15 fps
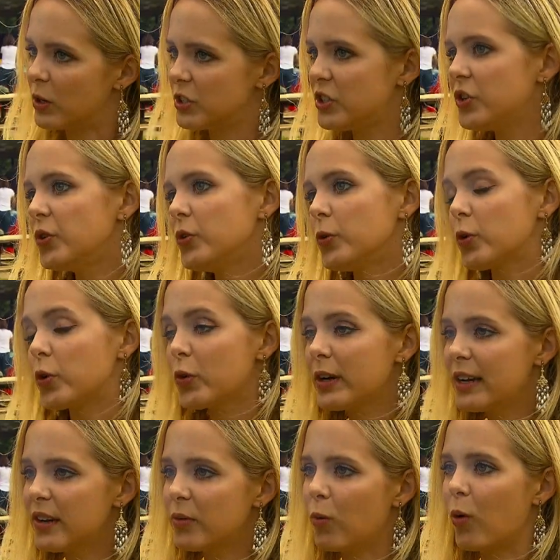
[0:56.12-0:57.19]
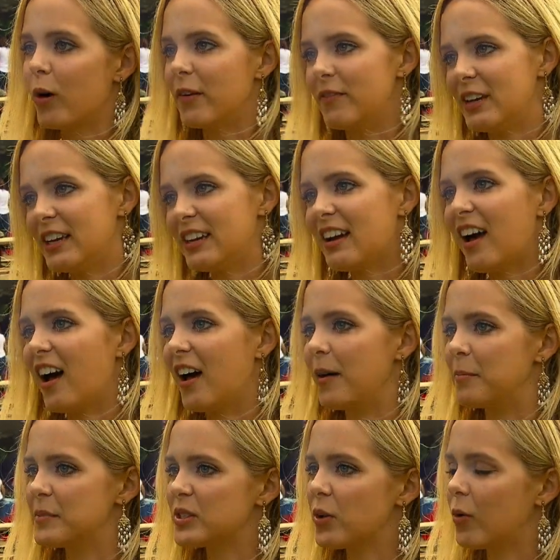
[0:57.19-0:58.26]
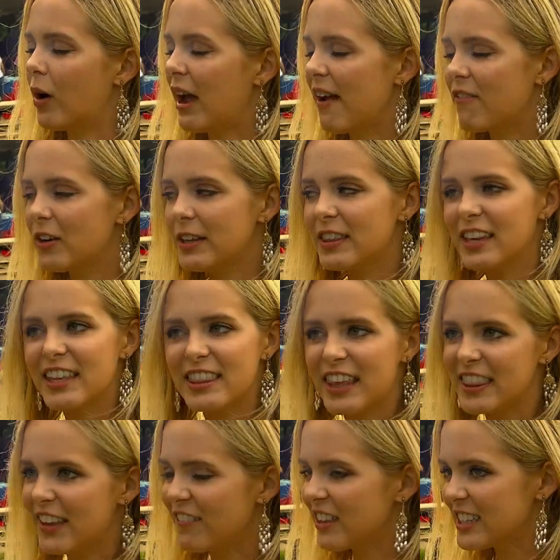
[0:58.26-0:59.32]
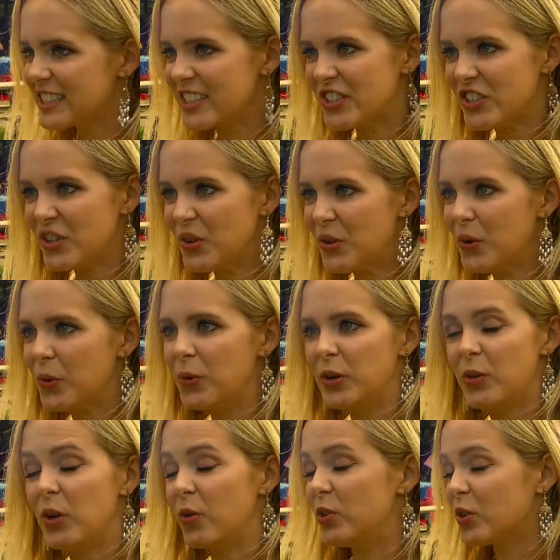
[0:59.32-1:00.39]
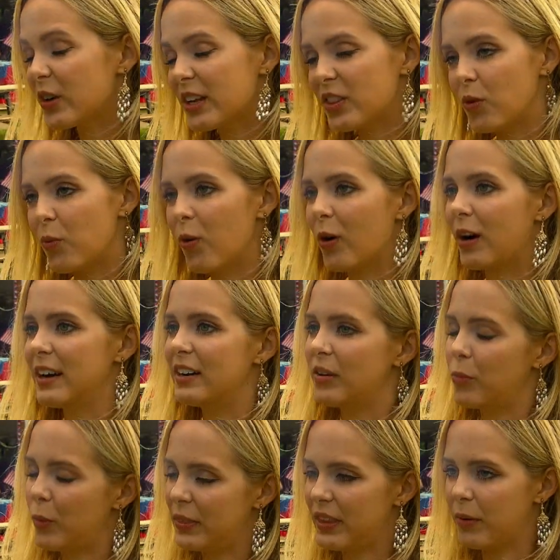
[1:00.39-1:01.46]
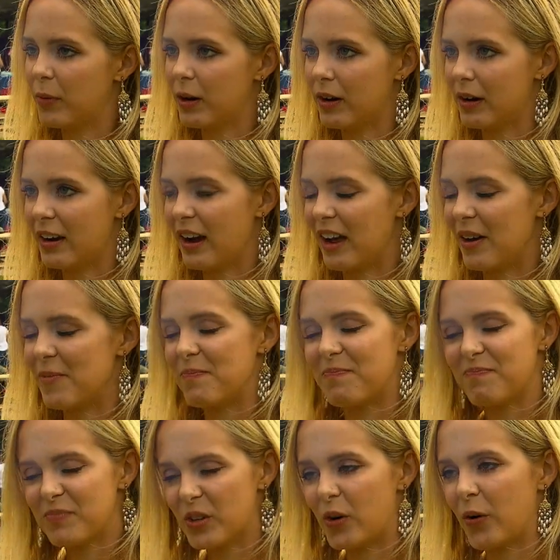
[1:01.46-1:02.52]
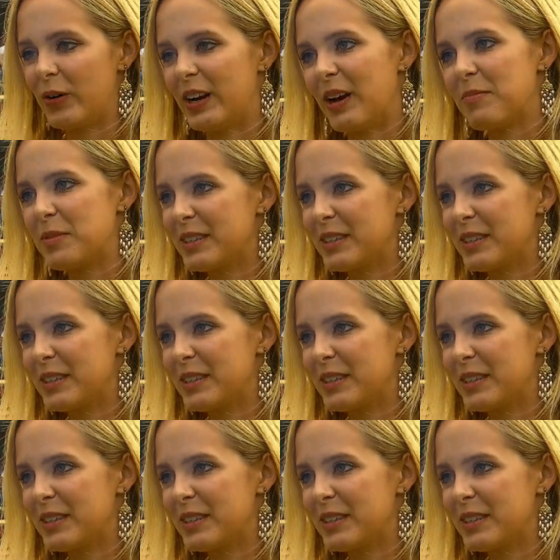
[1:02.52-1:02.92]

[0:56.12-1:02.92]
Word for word: War II, Korean War, Vietnam. So everything that they've listened to, you know, during the war and when they were um, growing up.